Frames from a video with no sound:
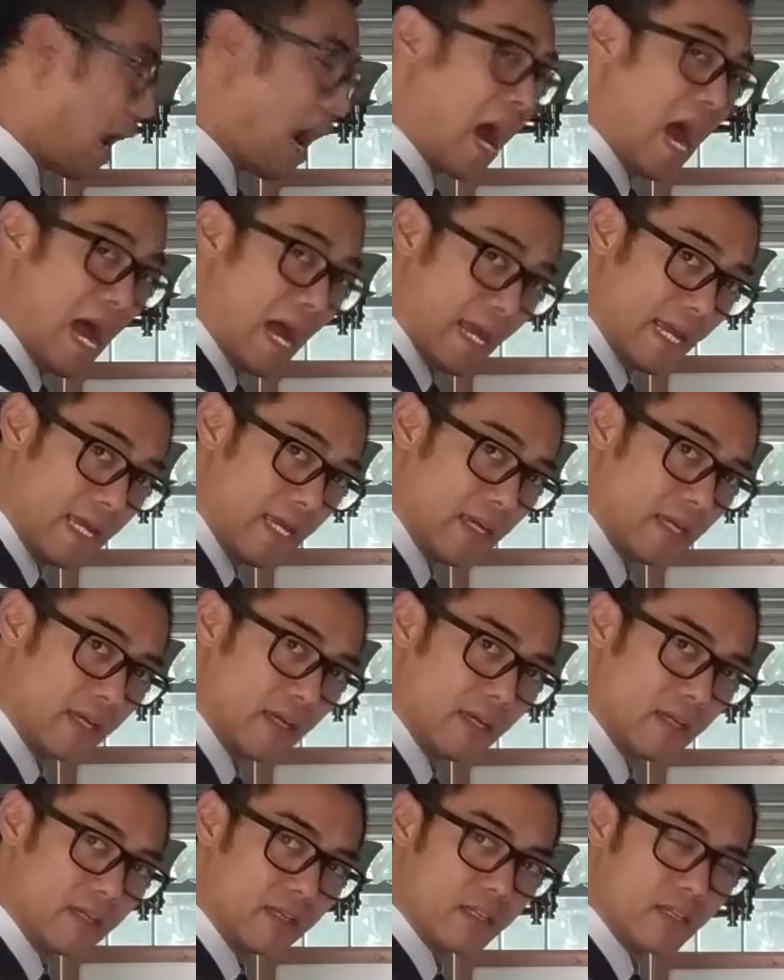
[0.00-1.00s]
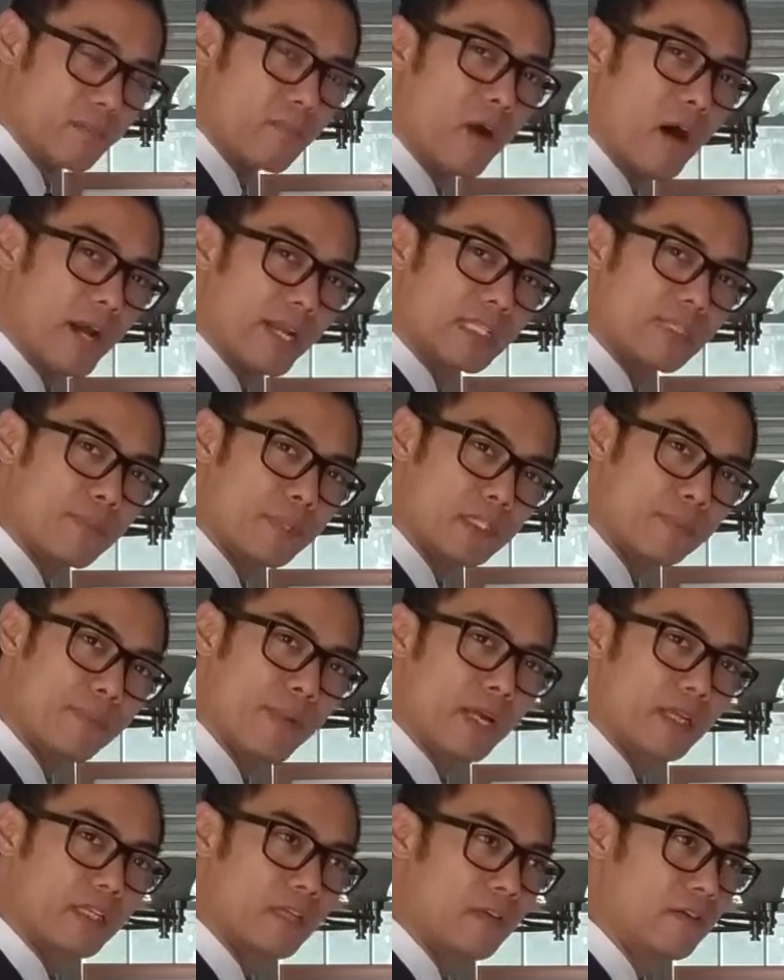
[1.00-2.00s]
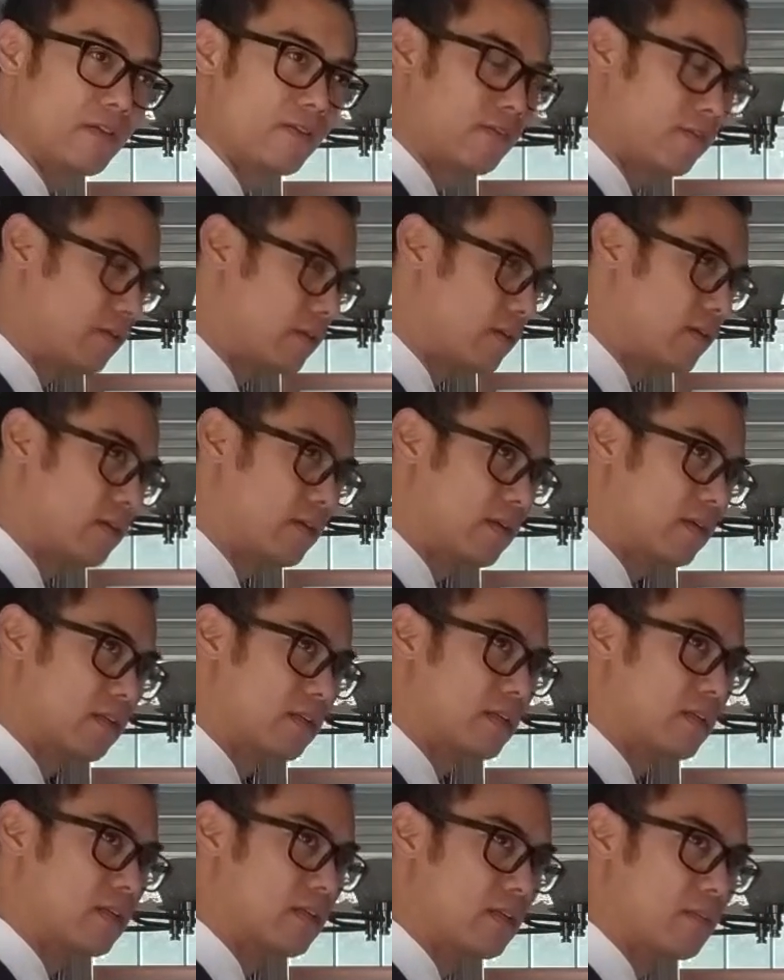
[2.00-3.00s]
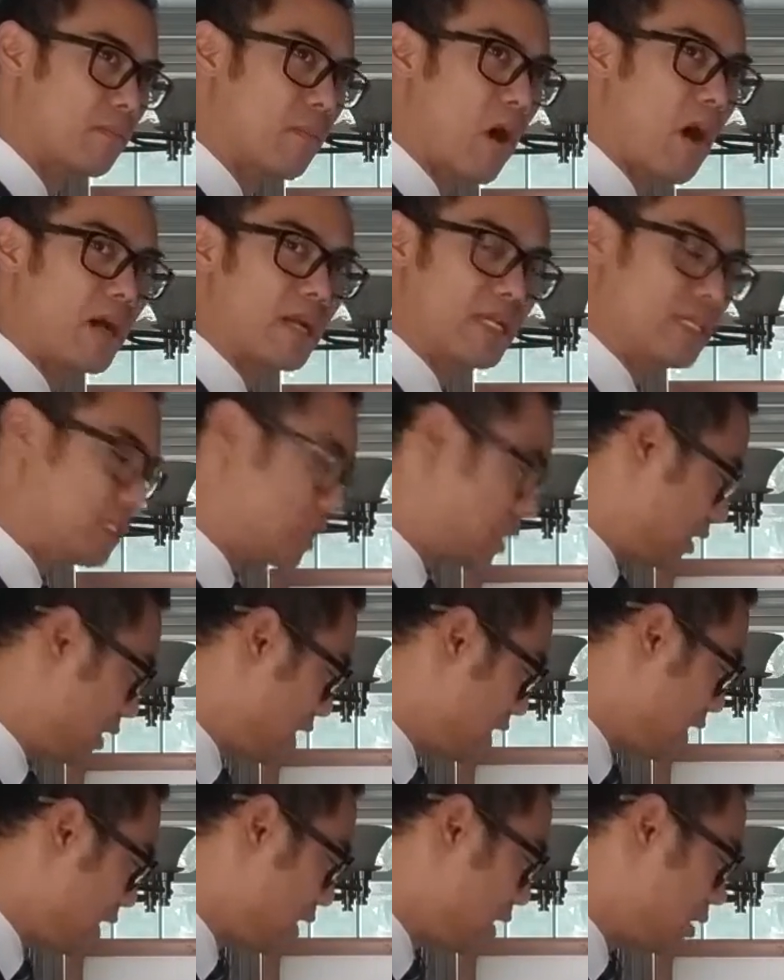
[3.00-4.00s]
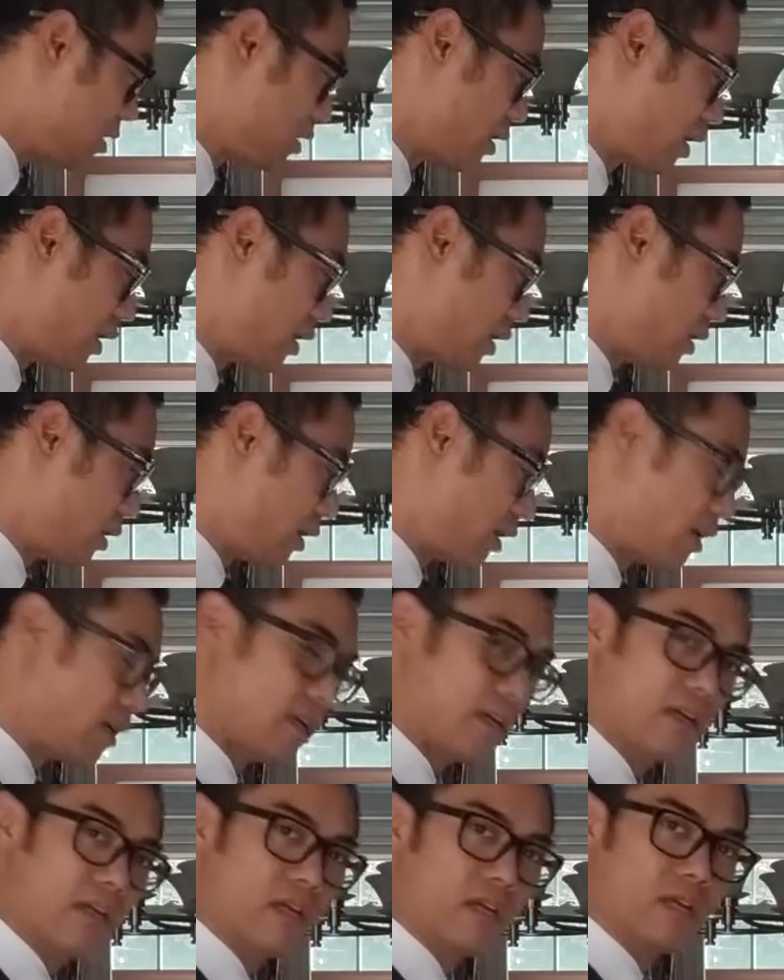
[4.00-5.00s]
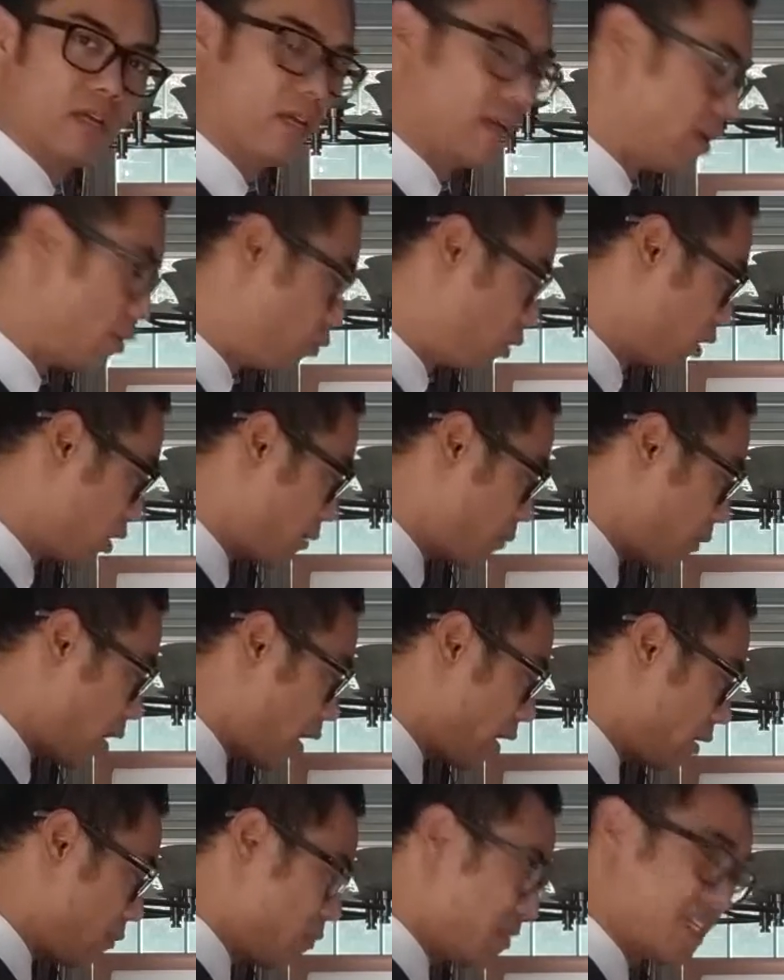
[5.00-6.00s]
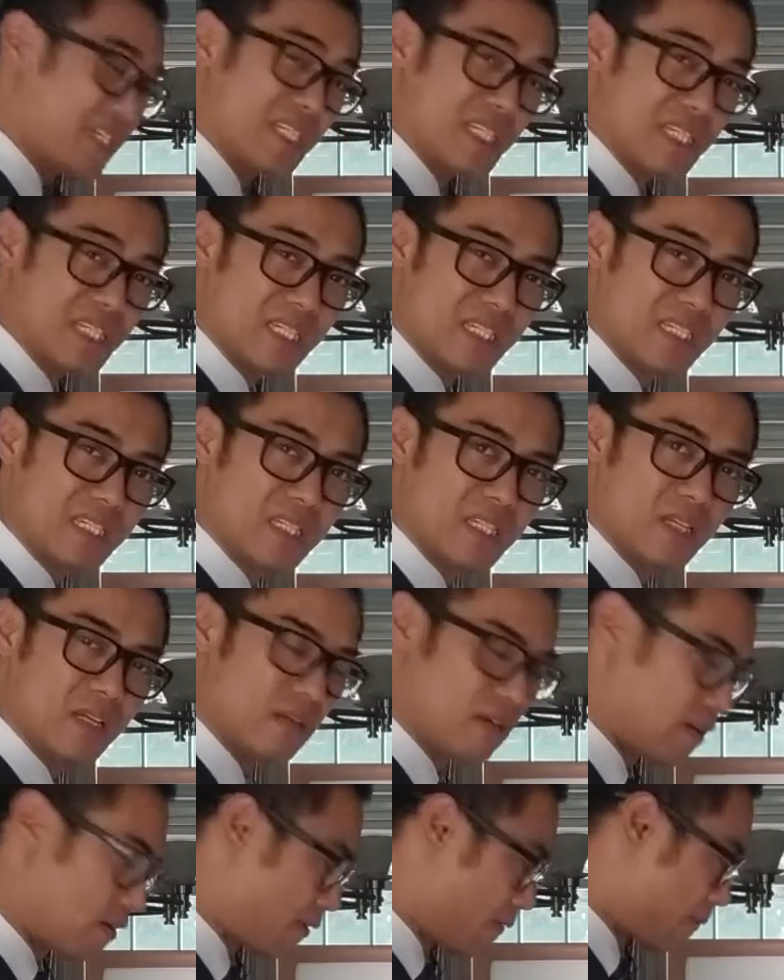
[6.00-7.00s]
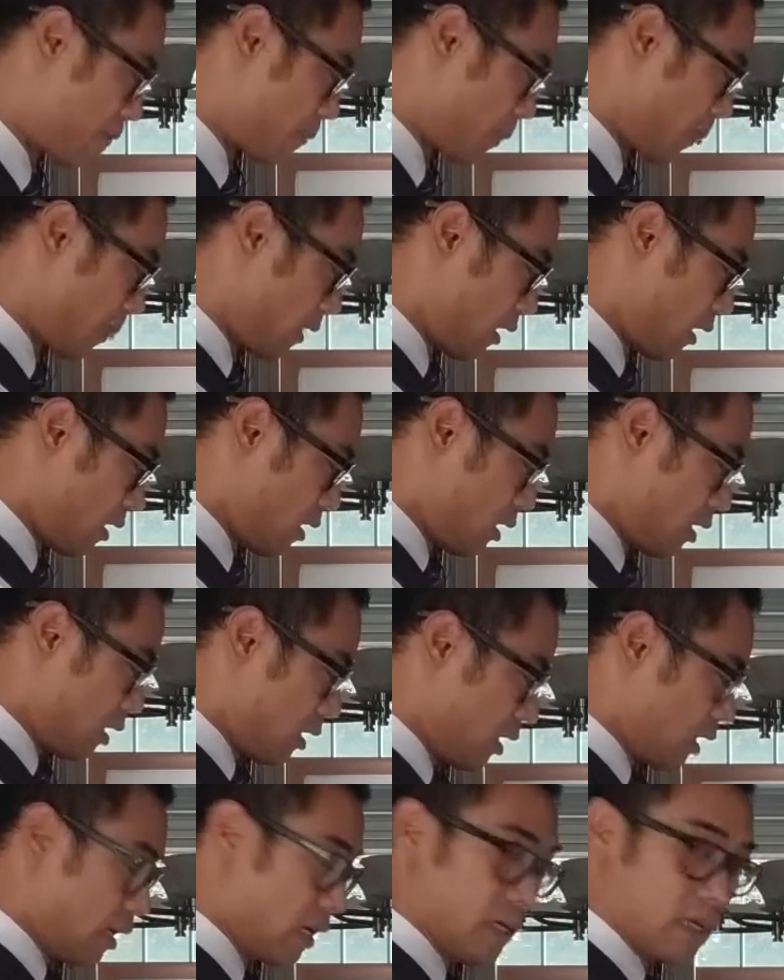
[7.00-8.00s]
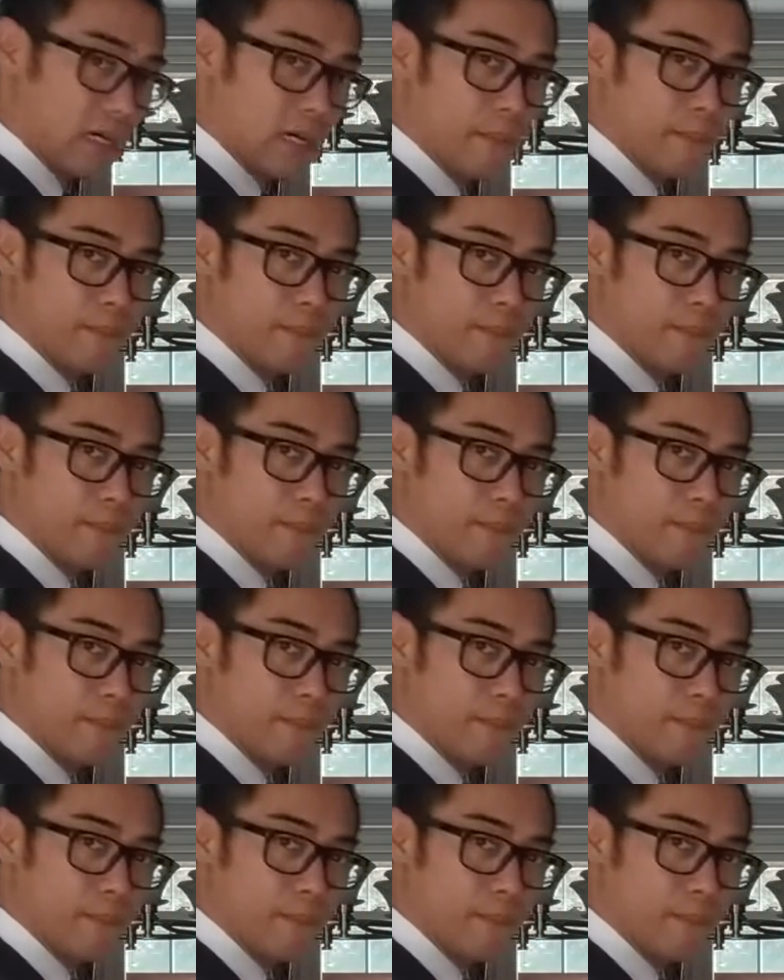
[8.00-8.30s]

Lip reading: the body's perspective, the body's needs, and what the body misses, and